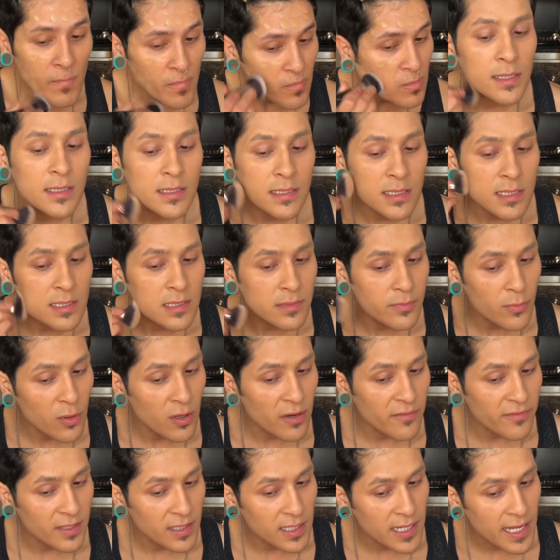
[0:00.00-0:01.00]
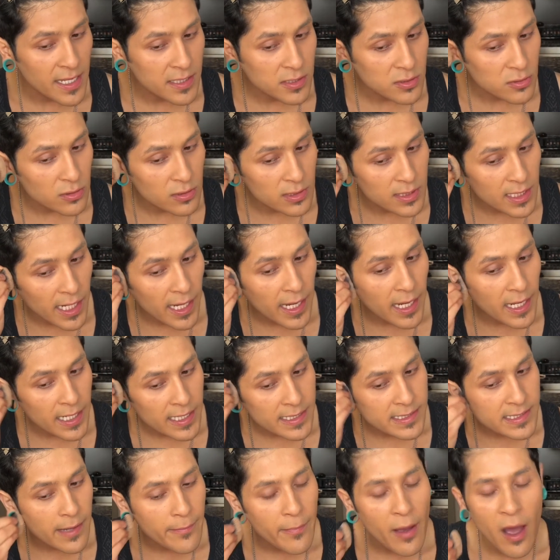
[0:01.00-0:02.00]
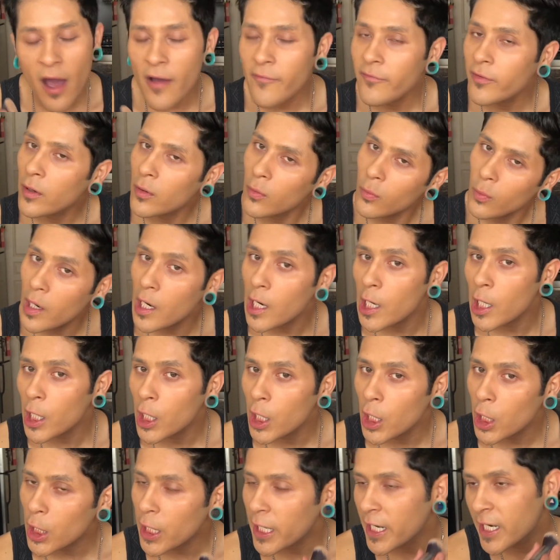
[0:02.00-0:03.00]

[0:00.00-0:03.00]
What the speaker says: This is more of a natural day because I'm off of work